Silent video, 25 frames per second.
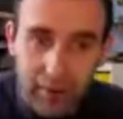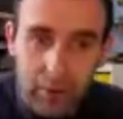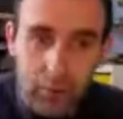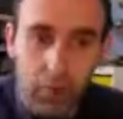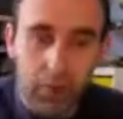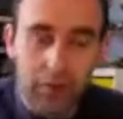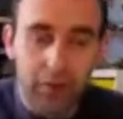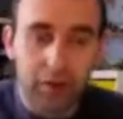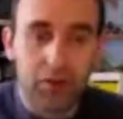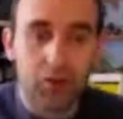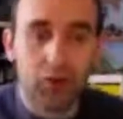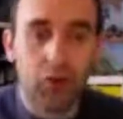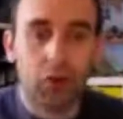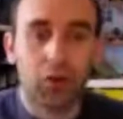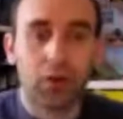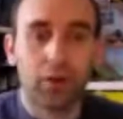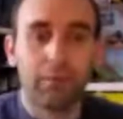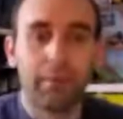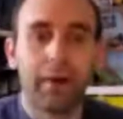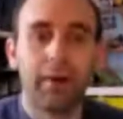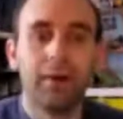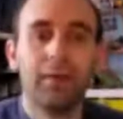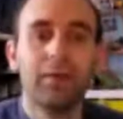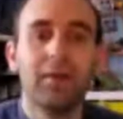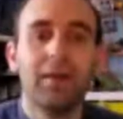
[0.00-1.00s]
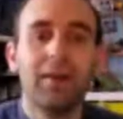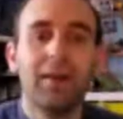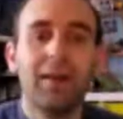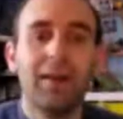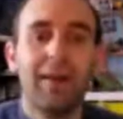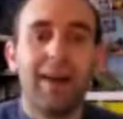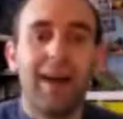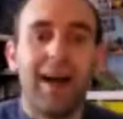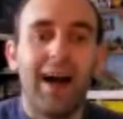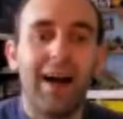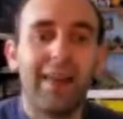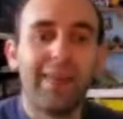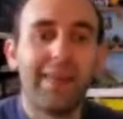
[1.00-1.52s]
I want to talk about.
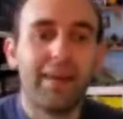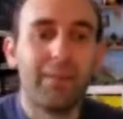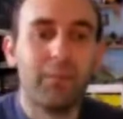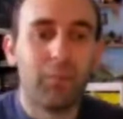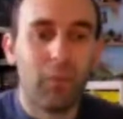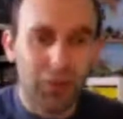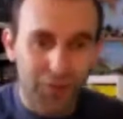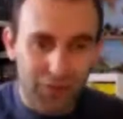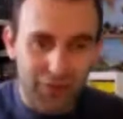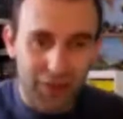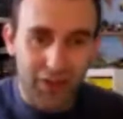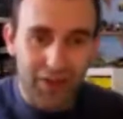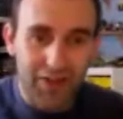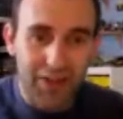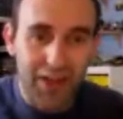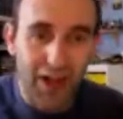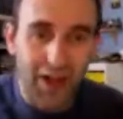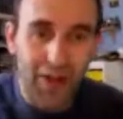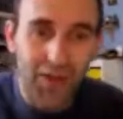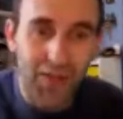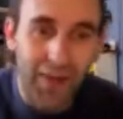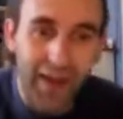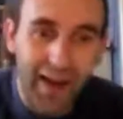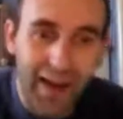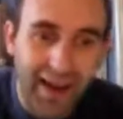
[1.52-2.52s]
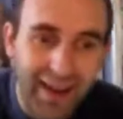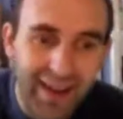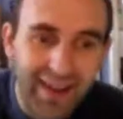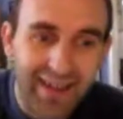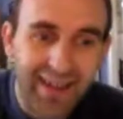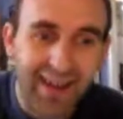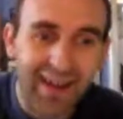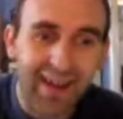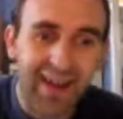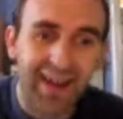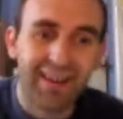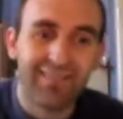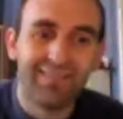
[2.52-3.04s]
And then once I know that,
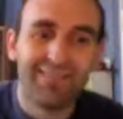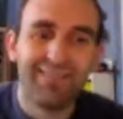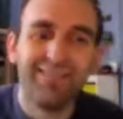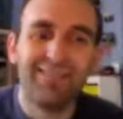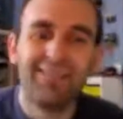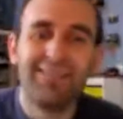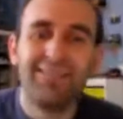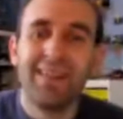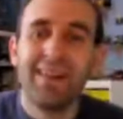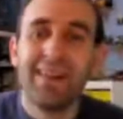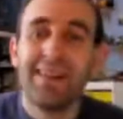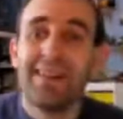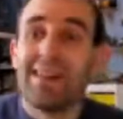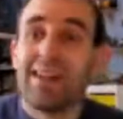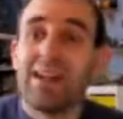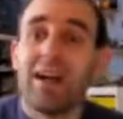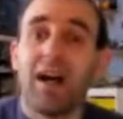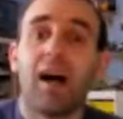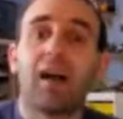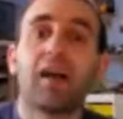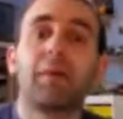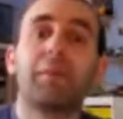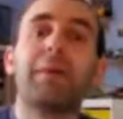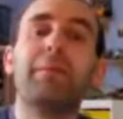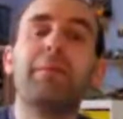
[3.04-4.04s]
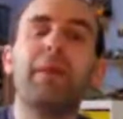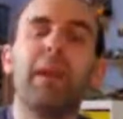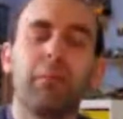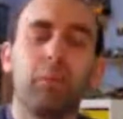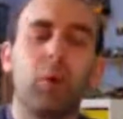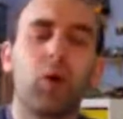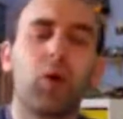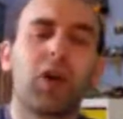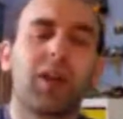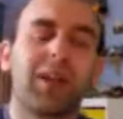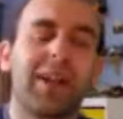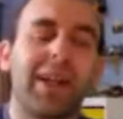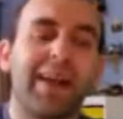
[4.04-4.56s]
um, I'm going to be a bit more
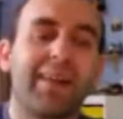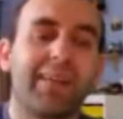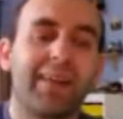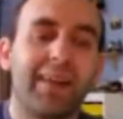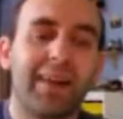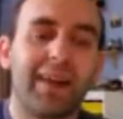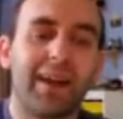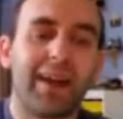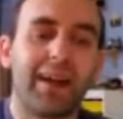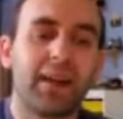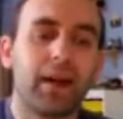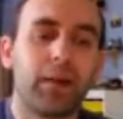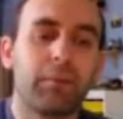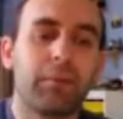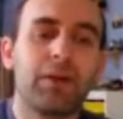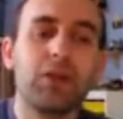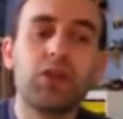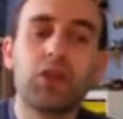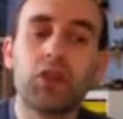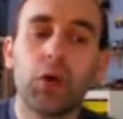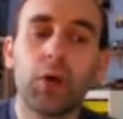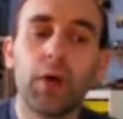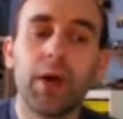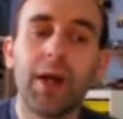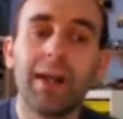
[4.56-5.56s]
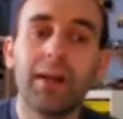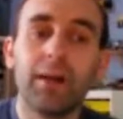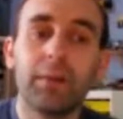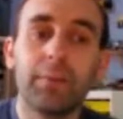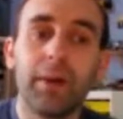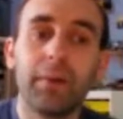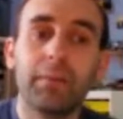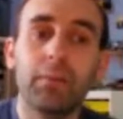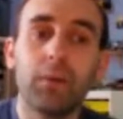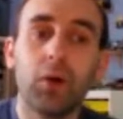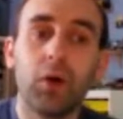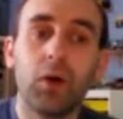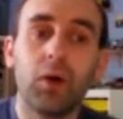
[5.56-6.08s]
clearer and I'm enjoy it a little bit
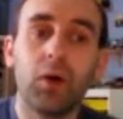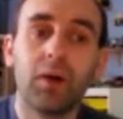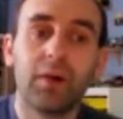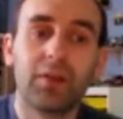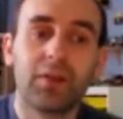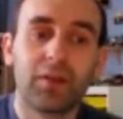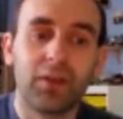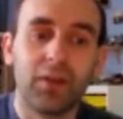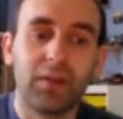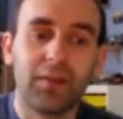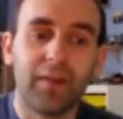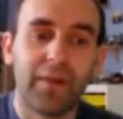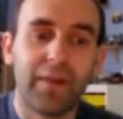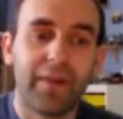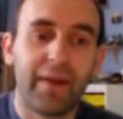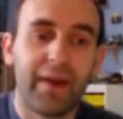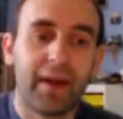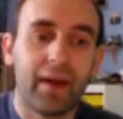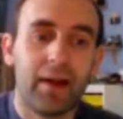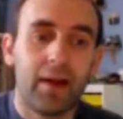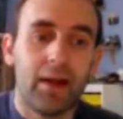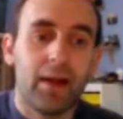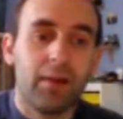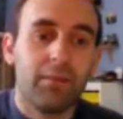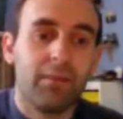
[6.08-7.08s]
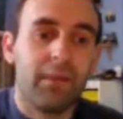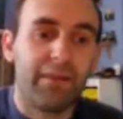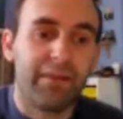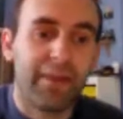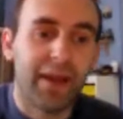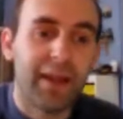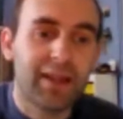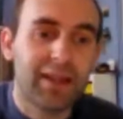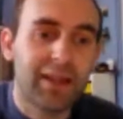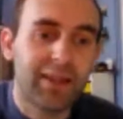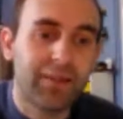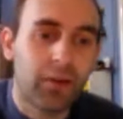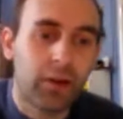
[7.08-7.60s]
more sort of on there. But thanks
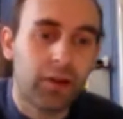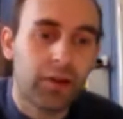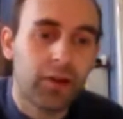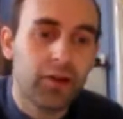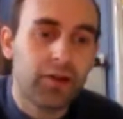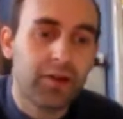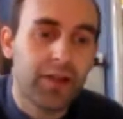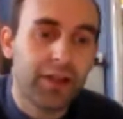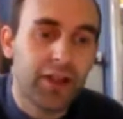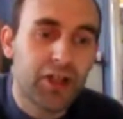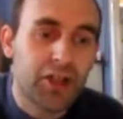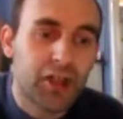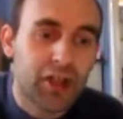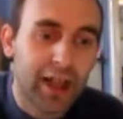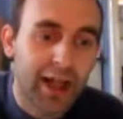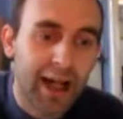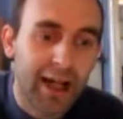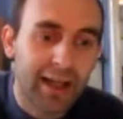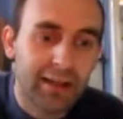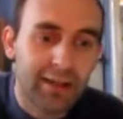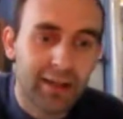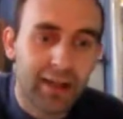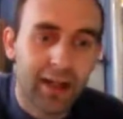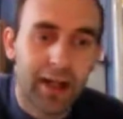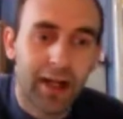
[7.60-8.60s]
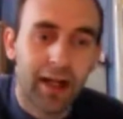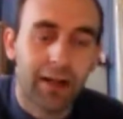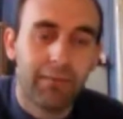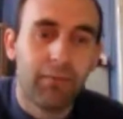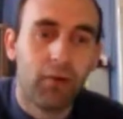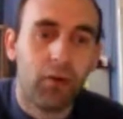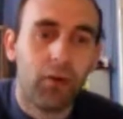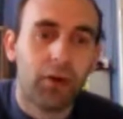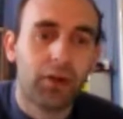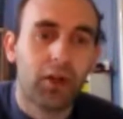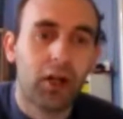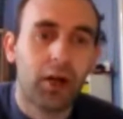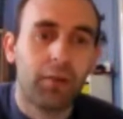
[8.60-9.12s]
everyone who's in the chat and um, all
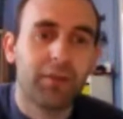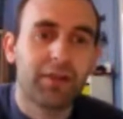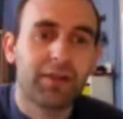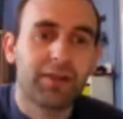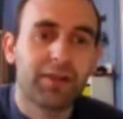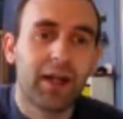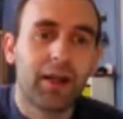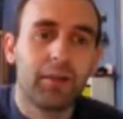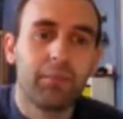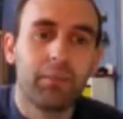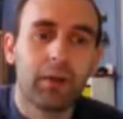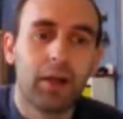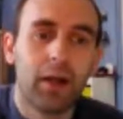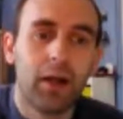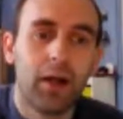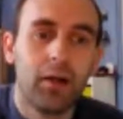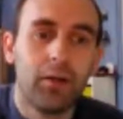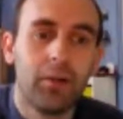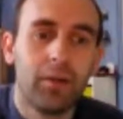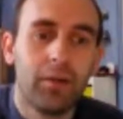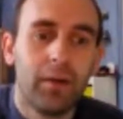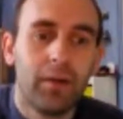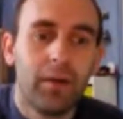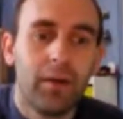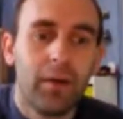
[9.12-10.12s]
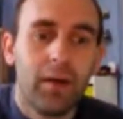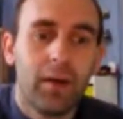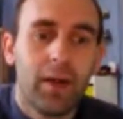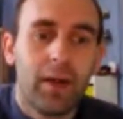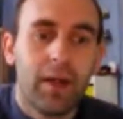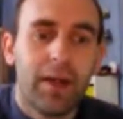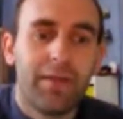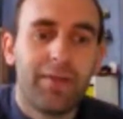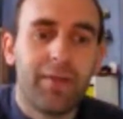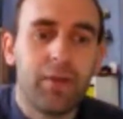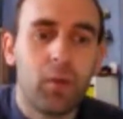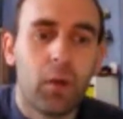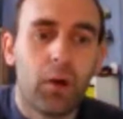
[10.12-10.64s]
the comments down below. If
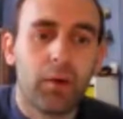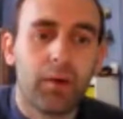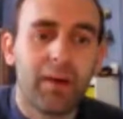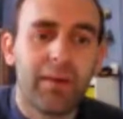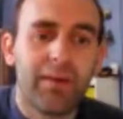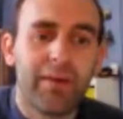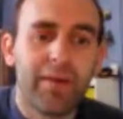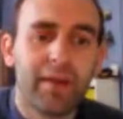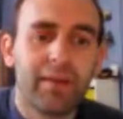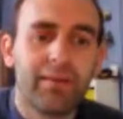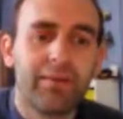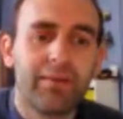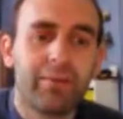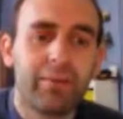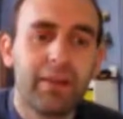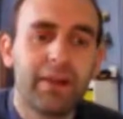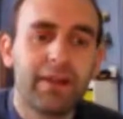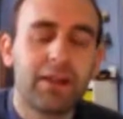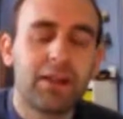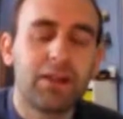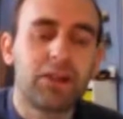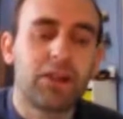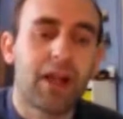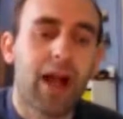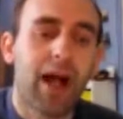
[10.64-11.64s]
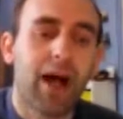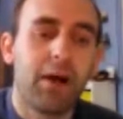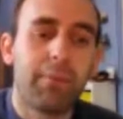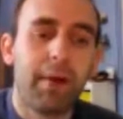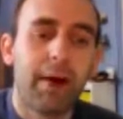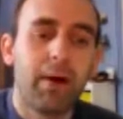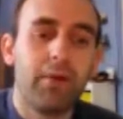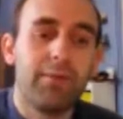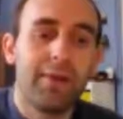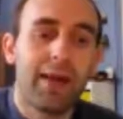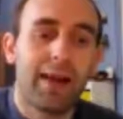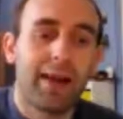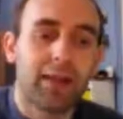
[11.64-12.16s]
you want anything for me to chat about
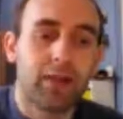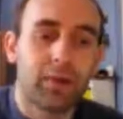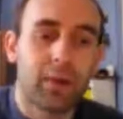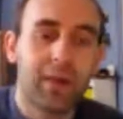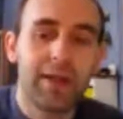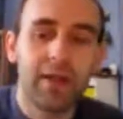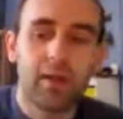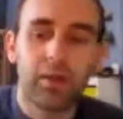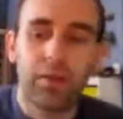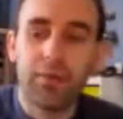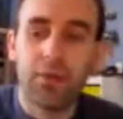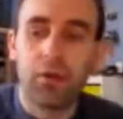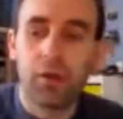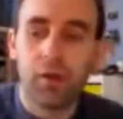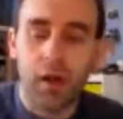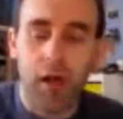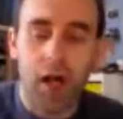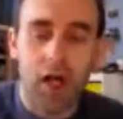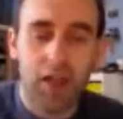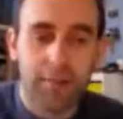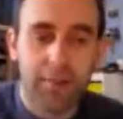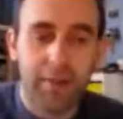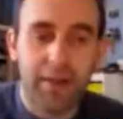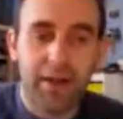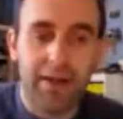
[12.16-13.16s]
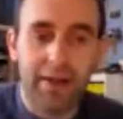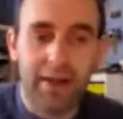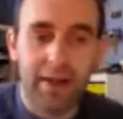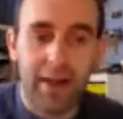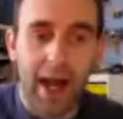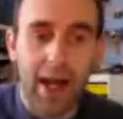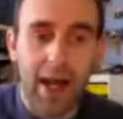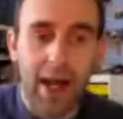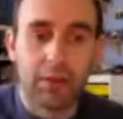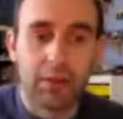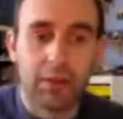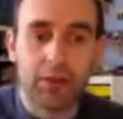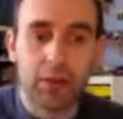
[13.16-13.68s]
next week, or if you want to ask me anything,
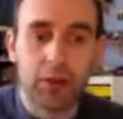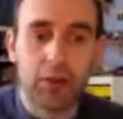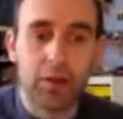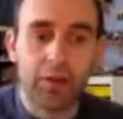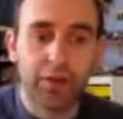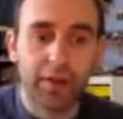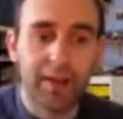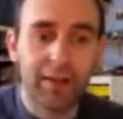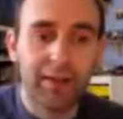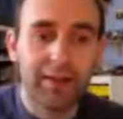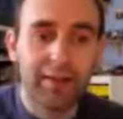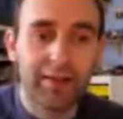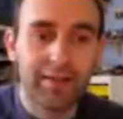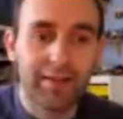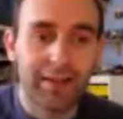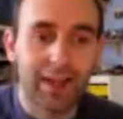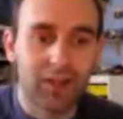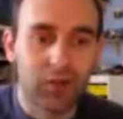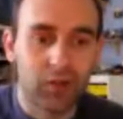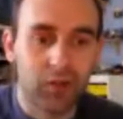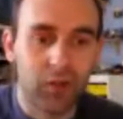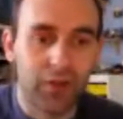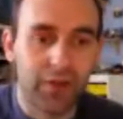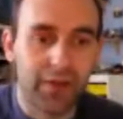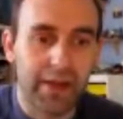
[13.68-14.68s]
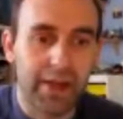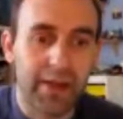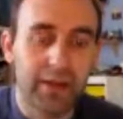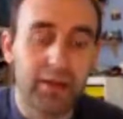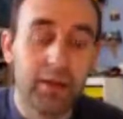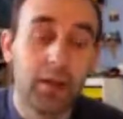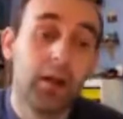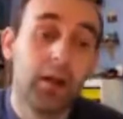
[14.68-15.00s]
how I do things and that sort of thing,